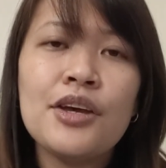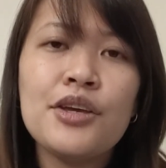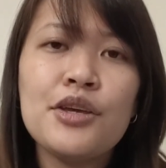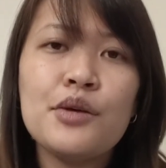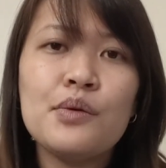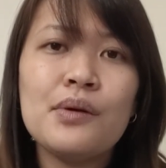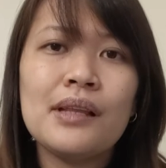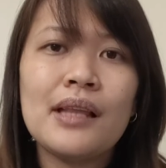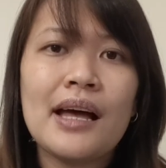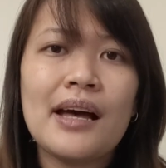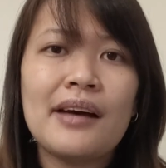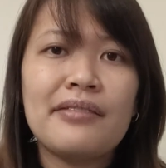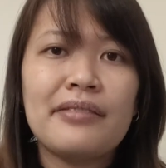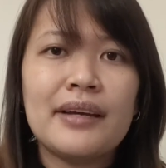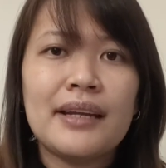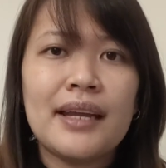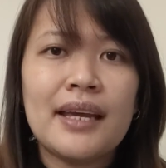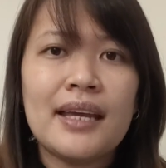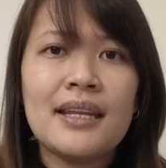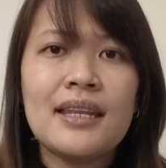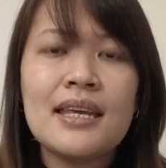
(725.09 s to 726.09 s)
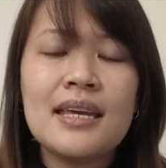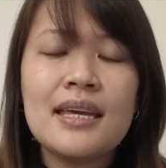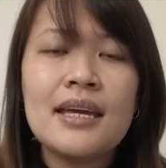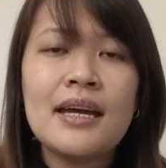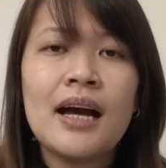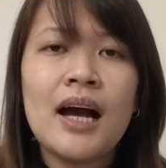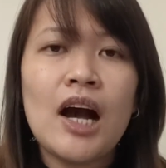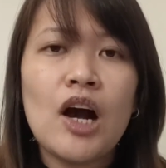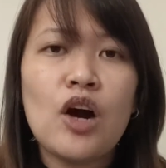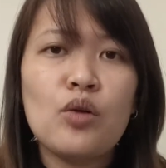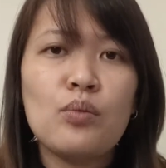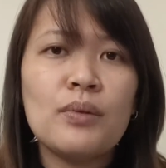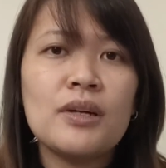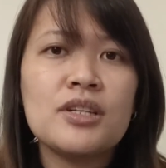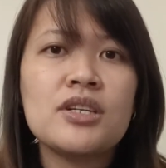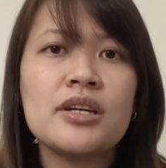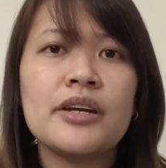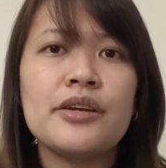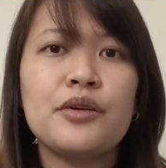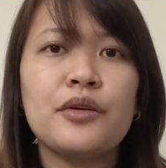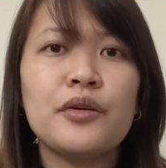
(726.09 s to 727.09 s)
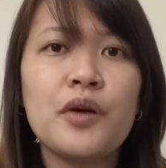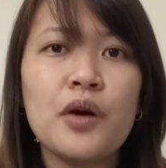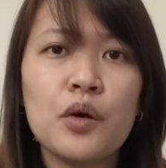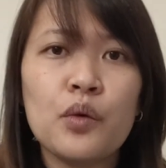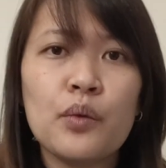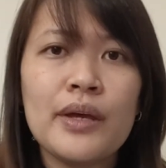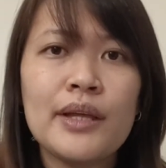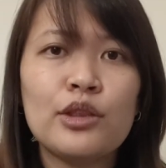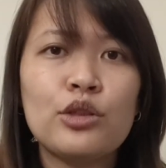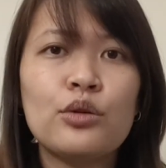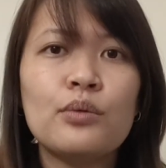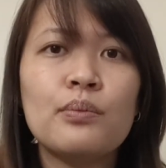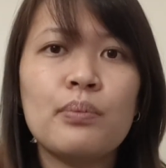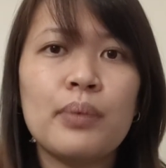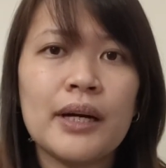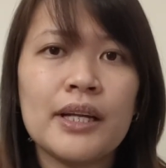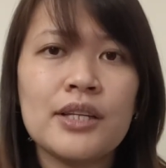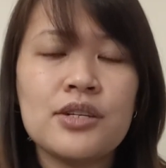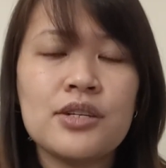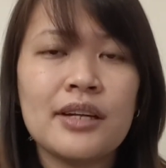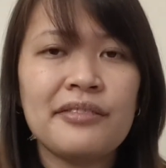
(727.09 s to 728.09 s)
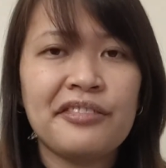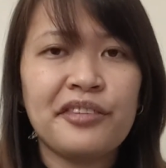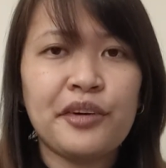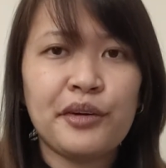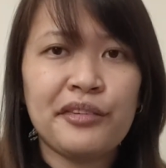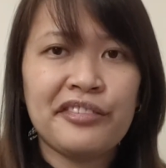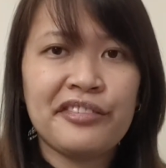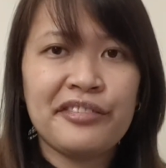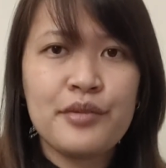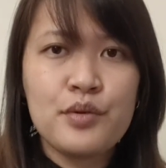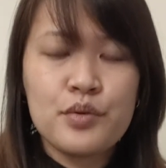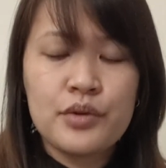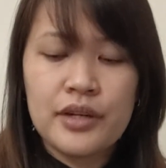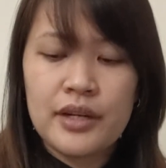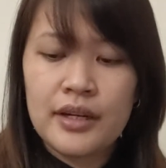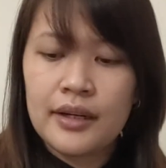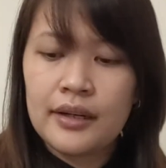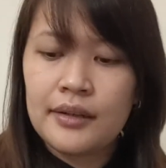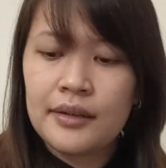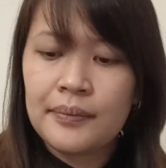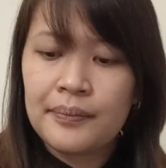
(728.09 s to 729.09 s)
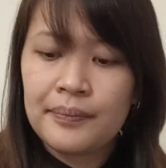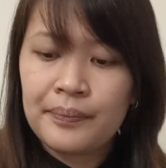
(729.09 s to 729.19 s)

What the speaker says: you will have an idea how much are you going to budget for food.